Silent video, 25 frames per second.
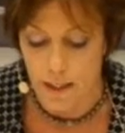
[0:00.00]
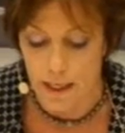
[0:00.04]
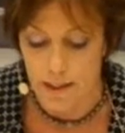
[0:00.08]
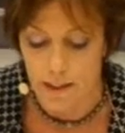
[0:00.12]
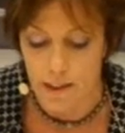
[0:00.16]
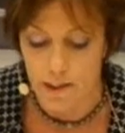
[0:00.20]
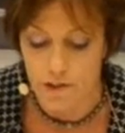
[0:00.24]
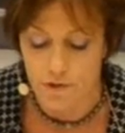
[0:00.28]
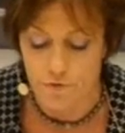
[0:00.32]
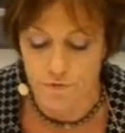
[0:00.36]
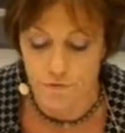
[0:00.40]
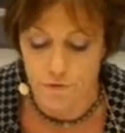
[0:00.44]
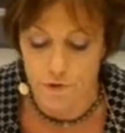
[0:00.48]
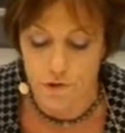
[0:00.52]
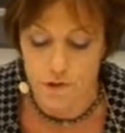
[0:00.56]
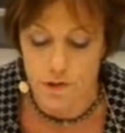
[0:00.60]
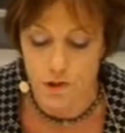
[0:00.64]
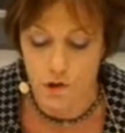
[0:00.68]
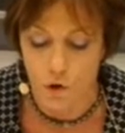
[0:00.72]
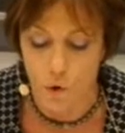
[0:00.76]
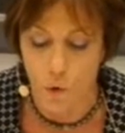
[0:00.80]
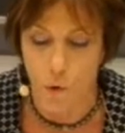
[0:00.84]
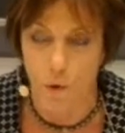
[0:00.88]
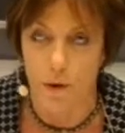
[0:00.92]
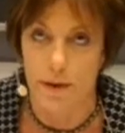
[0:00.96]
And its
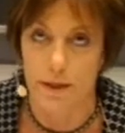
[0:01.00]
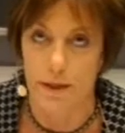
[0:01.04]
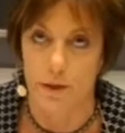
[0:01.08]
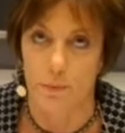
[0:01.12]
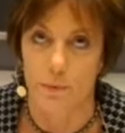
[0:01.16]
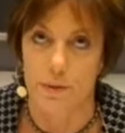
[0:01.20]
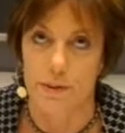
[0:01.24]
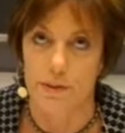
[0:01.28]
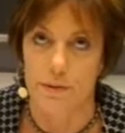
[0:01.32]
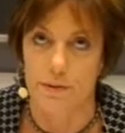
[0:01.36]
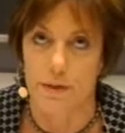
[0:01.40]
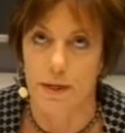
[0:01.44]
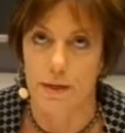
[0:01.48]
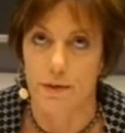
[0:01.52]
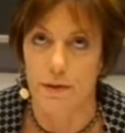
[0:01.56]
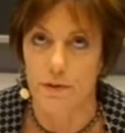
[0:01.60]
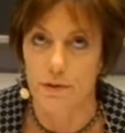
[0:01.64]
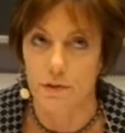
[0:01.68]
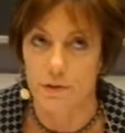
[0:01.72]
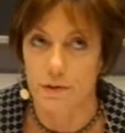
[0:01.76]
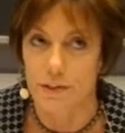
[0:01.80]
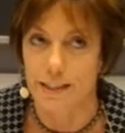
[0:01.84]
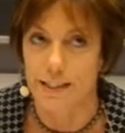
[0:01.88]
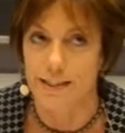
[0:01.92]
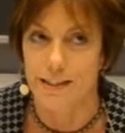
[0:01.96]
first coining was in the
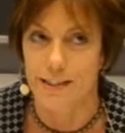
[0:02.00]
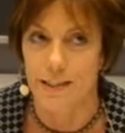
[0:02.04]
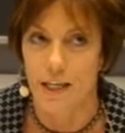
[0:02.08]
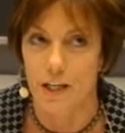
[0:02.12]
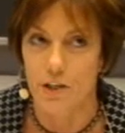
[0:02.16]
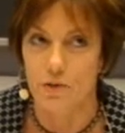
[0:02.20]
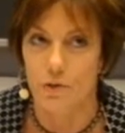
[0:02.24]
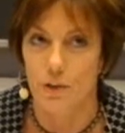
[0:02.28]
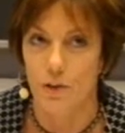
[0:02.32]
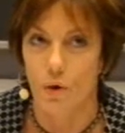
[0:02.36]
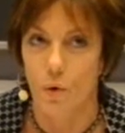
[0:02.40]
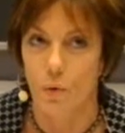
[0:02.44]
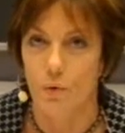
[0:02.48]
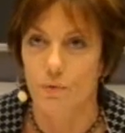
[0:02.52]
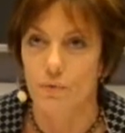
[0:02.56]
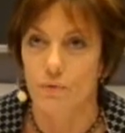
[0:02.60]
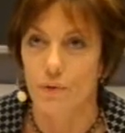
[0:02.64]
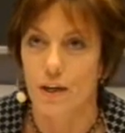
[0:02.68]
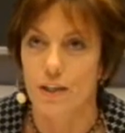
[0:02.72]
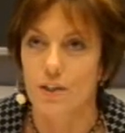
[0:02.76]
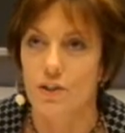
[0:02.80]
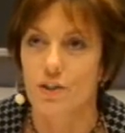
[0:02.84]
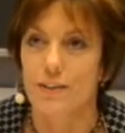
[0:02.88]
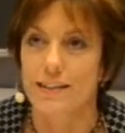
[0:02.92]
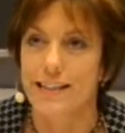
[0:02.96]
13th century Old
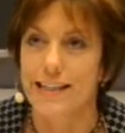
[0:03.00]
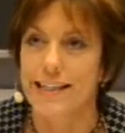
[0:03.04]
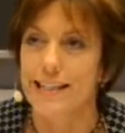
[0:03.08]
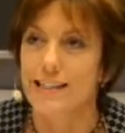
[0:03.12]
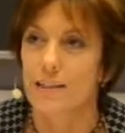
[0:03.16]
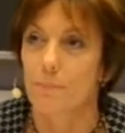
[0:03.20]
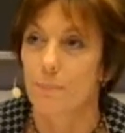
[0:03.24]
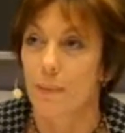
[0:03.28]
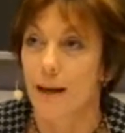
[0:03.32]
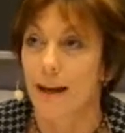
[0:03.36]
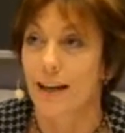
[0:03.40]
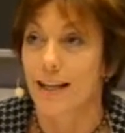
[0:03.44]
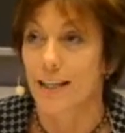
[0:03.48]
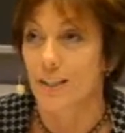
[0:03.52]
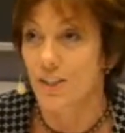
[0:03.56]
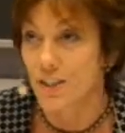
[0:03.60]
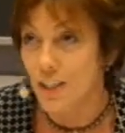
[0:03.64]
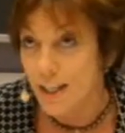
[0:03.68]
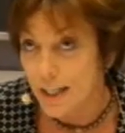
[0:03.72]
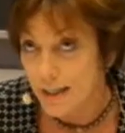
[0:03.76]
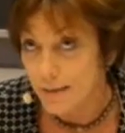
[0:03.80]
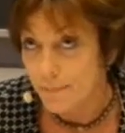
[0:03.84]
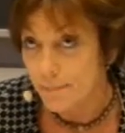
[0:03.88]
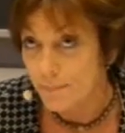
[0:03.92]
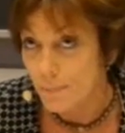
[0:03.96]
French
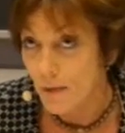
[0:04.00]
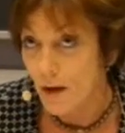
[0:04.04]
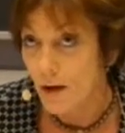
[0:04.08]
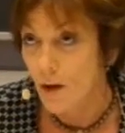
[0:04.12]
disparager,